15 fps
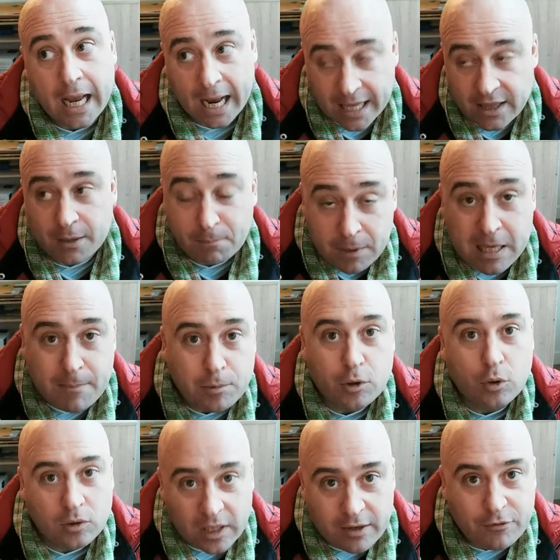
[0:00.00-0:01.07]
And the people
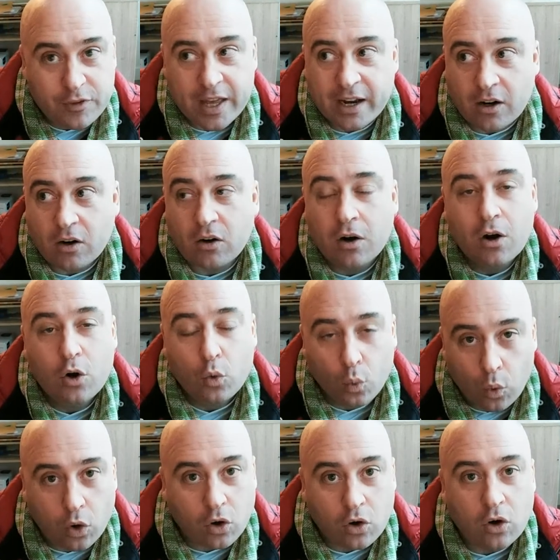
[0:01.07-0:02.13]
who lived there
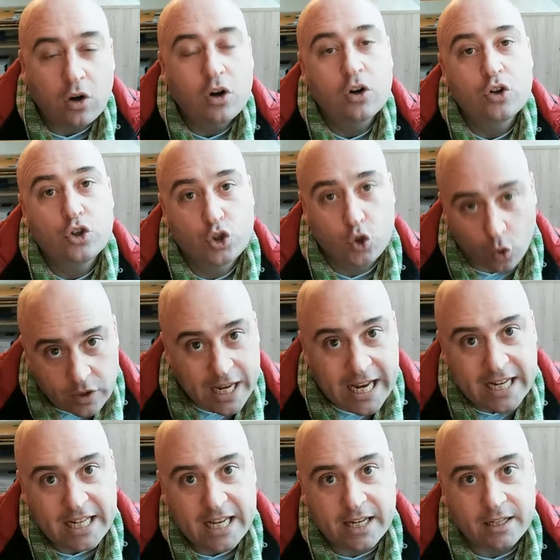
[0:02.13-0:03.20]
were
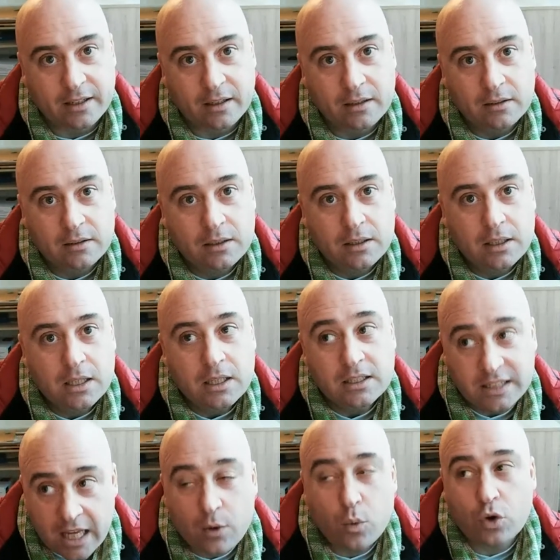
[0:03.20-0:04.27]
Jordanian.
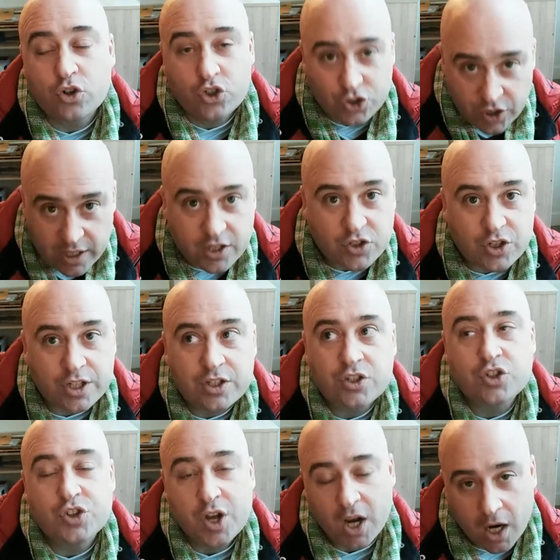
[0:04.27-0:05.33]
They were
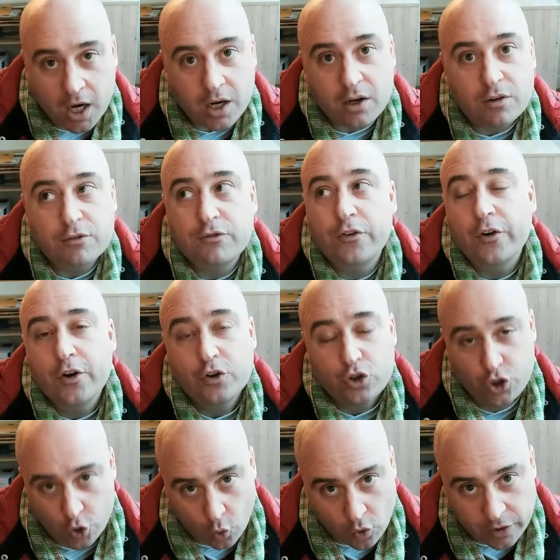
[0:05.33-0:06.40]
citizens of
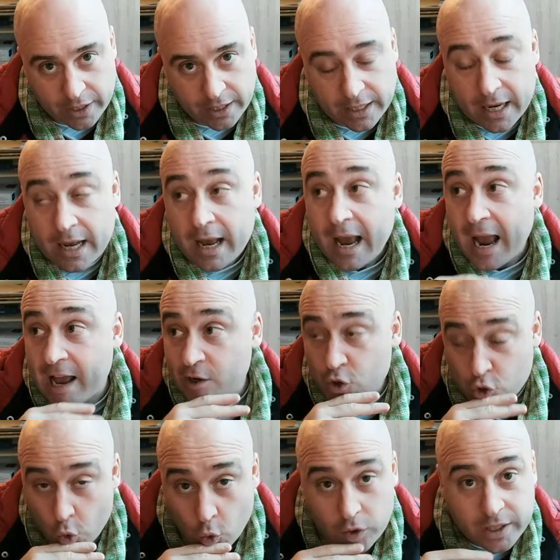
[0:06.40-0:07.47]
Jordan. And
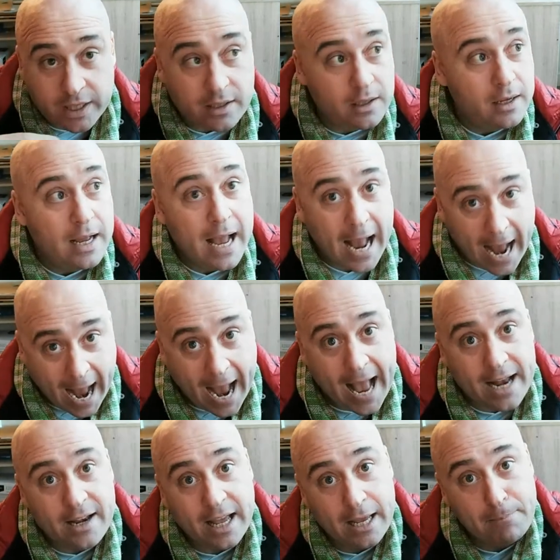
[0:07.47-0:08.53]
Jordan
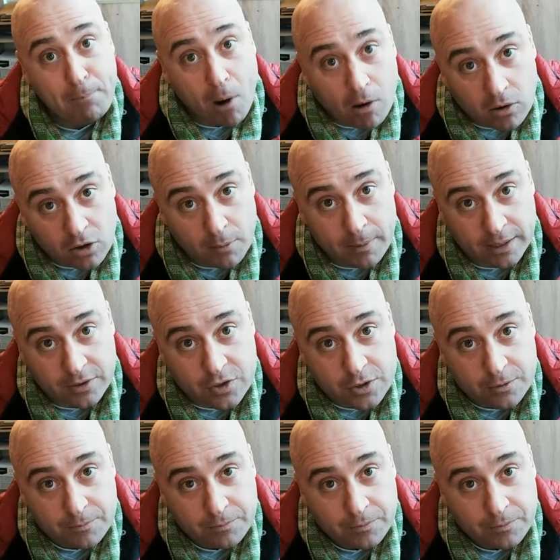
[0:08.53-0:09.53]
had a parliament.